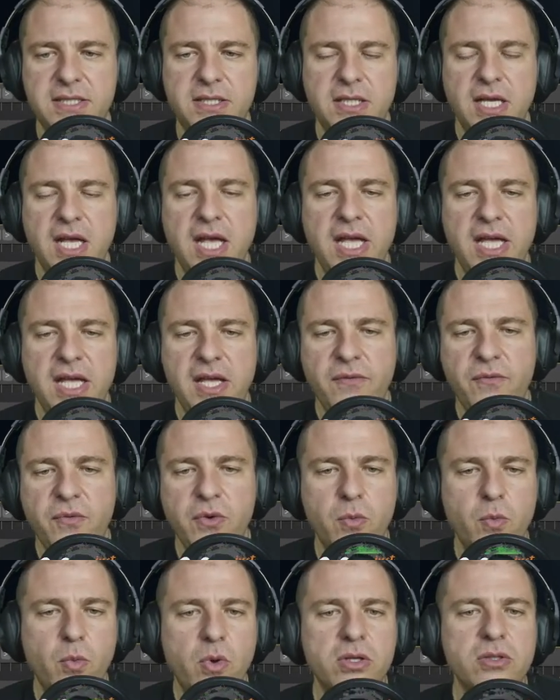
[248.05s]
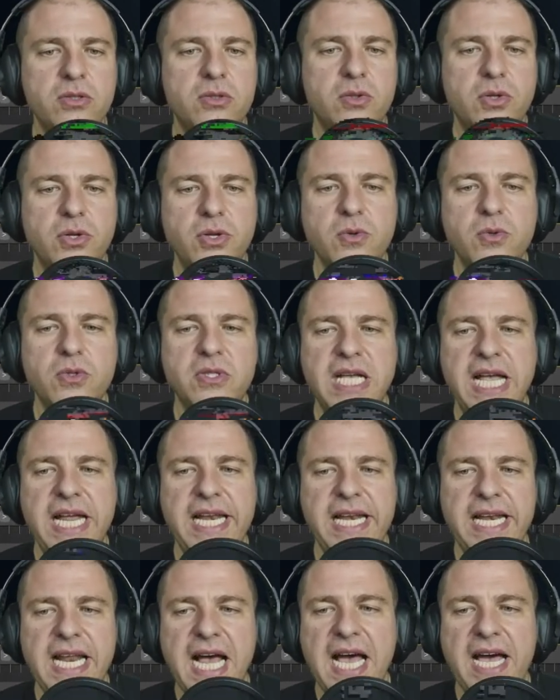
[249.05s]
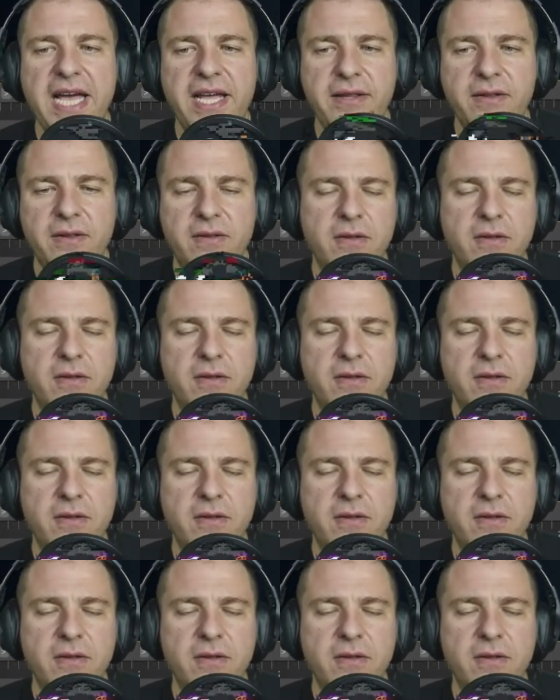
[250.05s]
if we want to use a light